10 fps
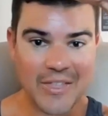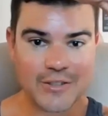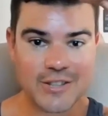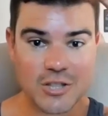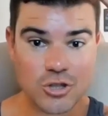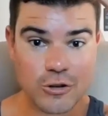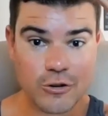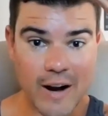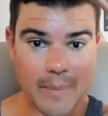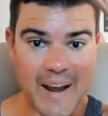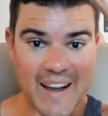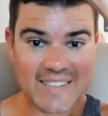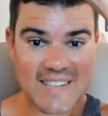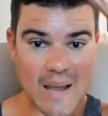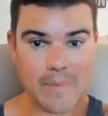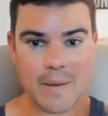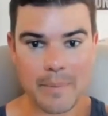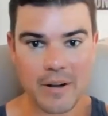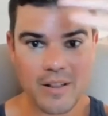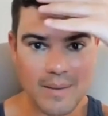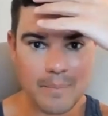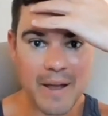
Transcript: There's the True Crime and Academia book club.